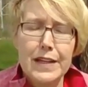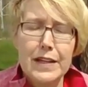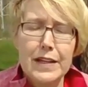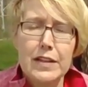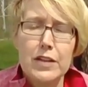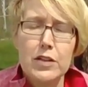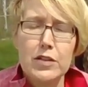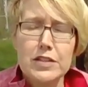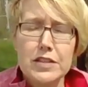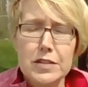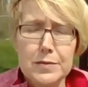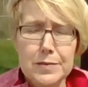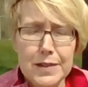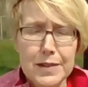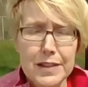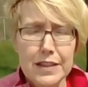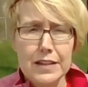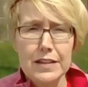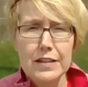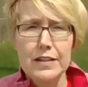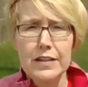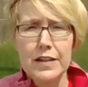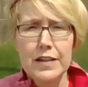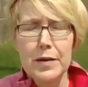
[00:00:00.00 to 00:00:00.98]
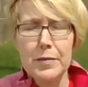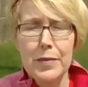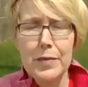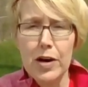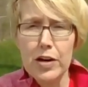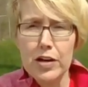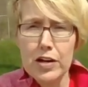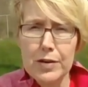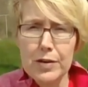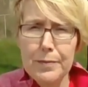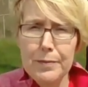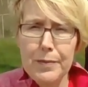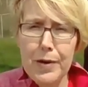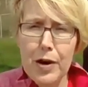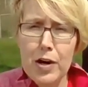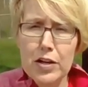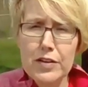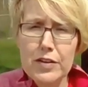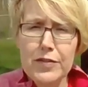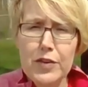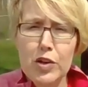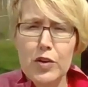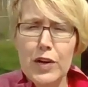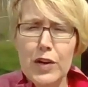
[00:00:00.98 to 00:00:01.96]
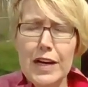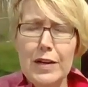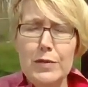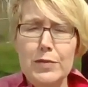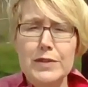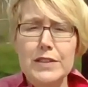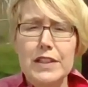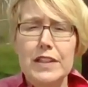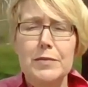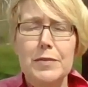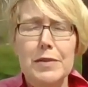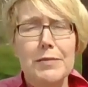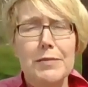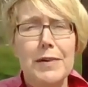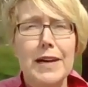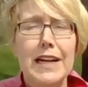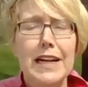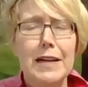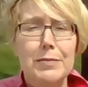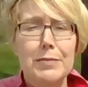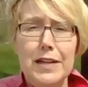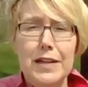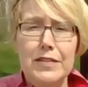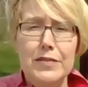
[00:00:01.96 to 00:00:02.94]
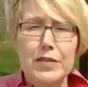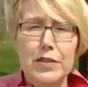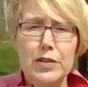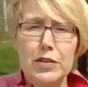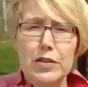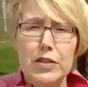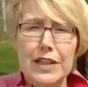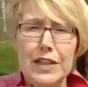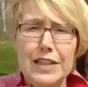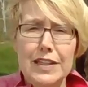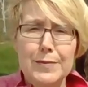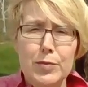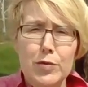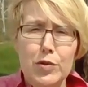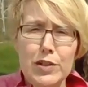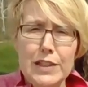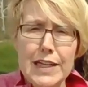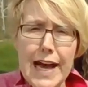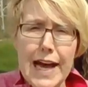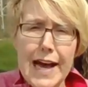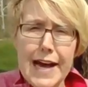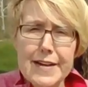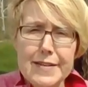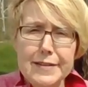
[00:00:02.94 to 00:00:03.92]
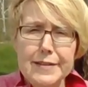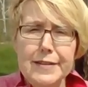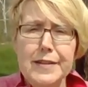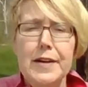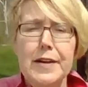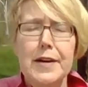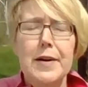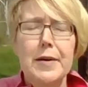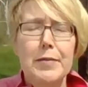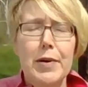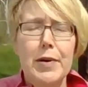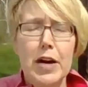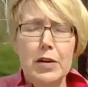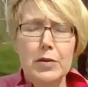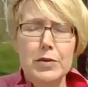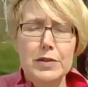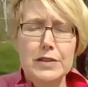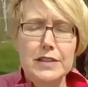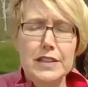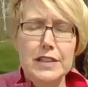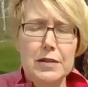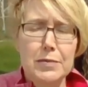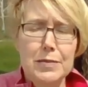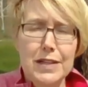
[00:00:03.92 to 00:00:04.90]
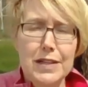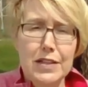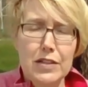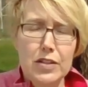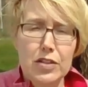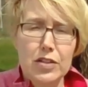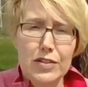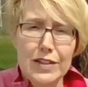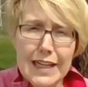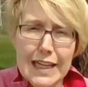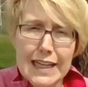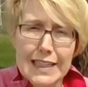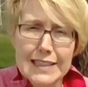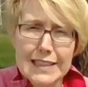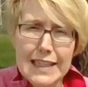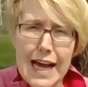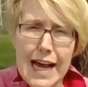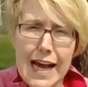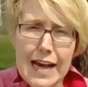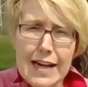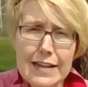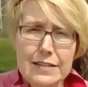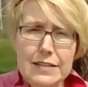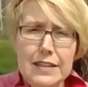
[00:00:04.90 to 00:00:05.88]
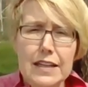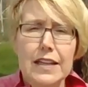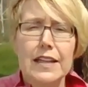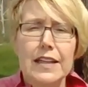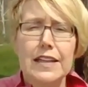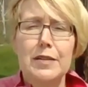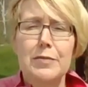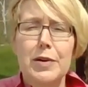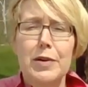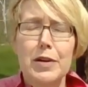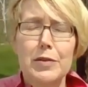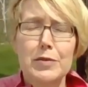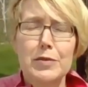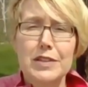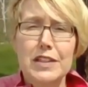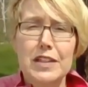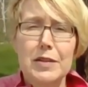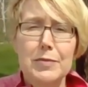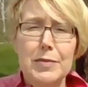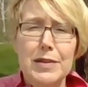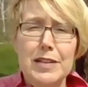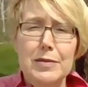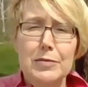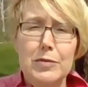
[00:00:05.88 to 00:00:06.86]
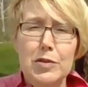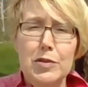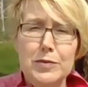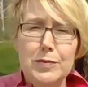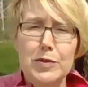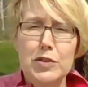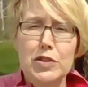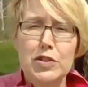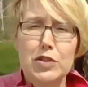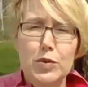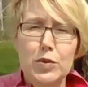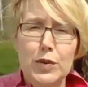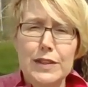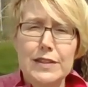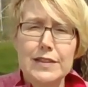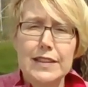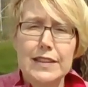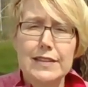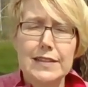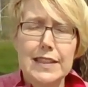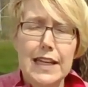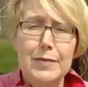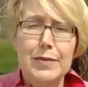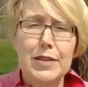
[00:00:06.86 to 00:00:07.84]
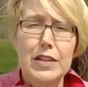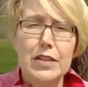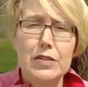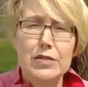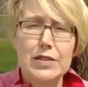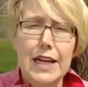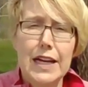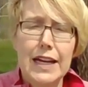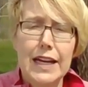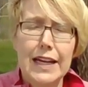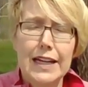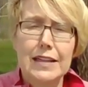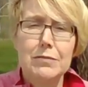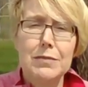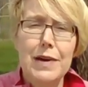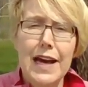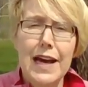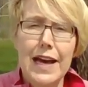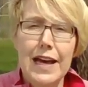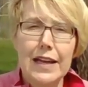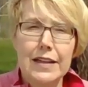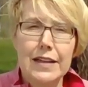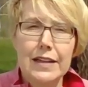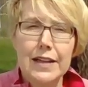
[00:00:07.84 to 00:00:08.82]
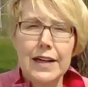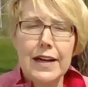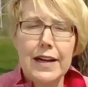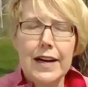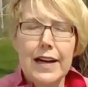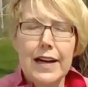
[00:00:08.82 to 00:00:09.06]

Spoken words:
It used to be part of your grade was going to be made up of your Explore task, part was going to be your Create task, and part was going to be the multiple choice exam that you take in May.